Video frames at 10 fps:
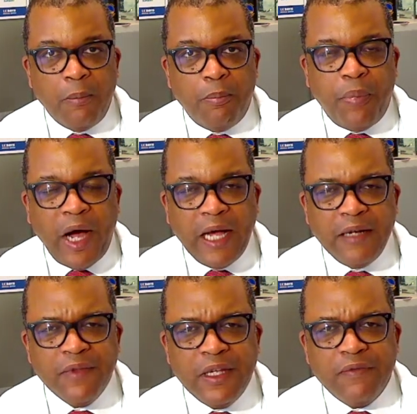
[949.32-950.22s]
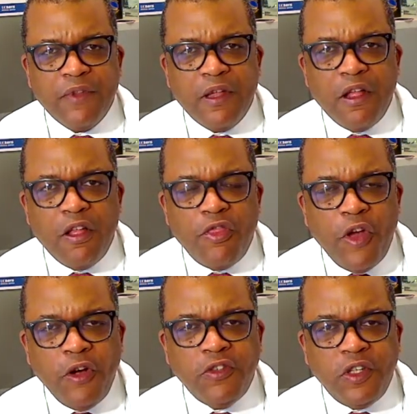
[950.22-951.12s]
But
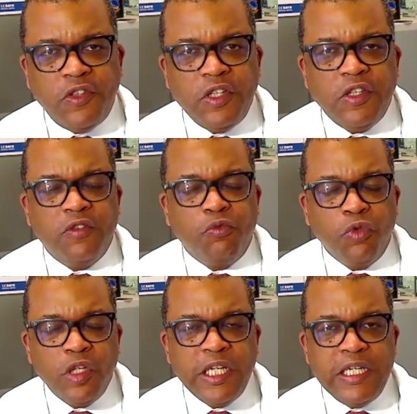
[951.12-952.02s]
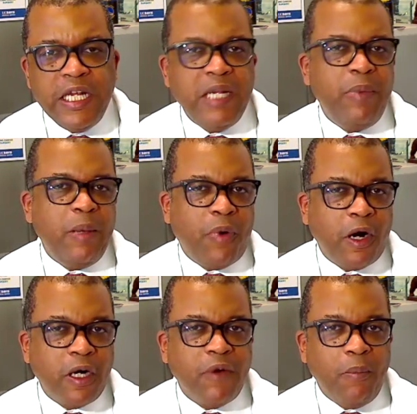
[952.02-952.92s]
those decisions really need to be
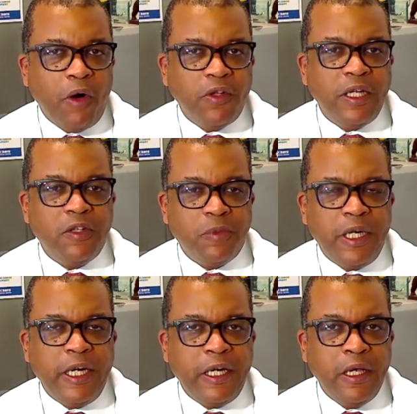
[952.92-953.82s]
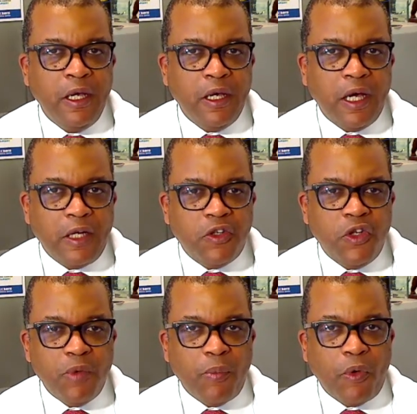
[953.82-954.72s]
part of a multidisciplinary
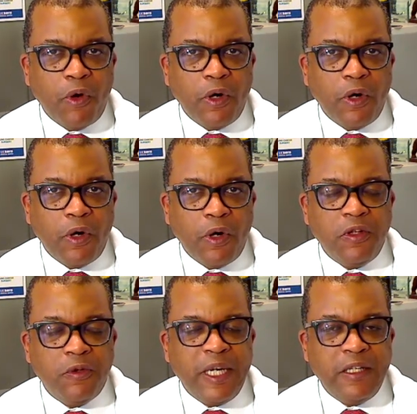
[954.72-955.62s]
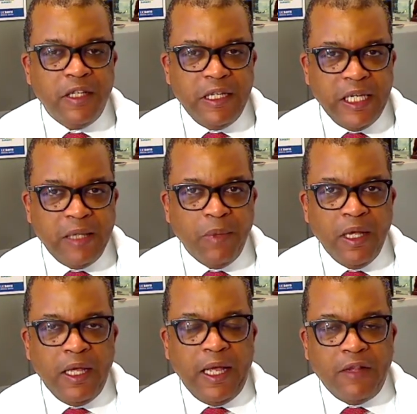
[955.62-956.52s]
tumor board, a multidisciplinary team,
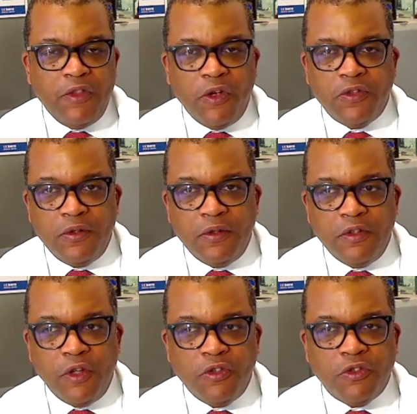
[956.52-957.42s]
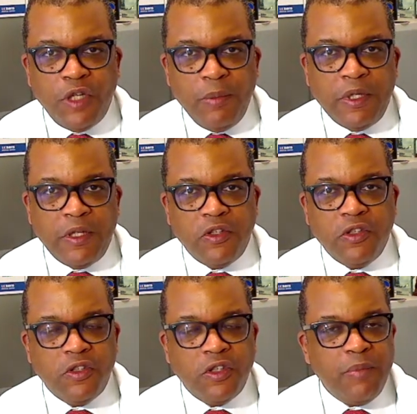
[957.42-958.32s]
and those treatment
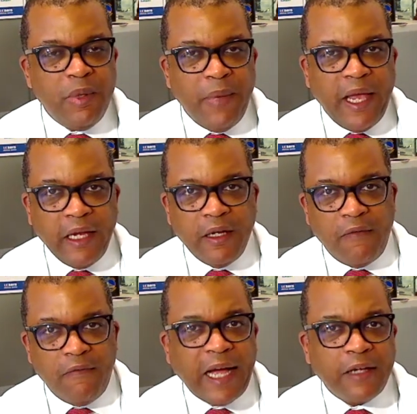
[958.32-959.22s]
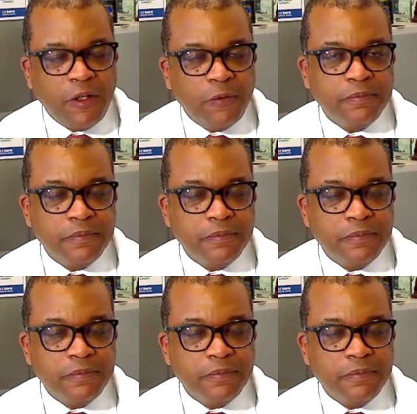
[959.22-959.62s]
decisions shouldn't be made in a vacuum.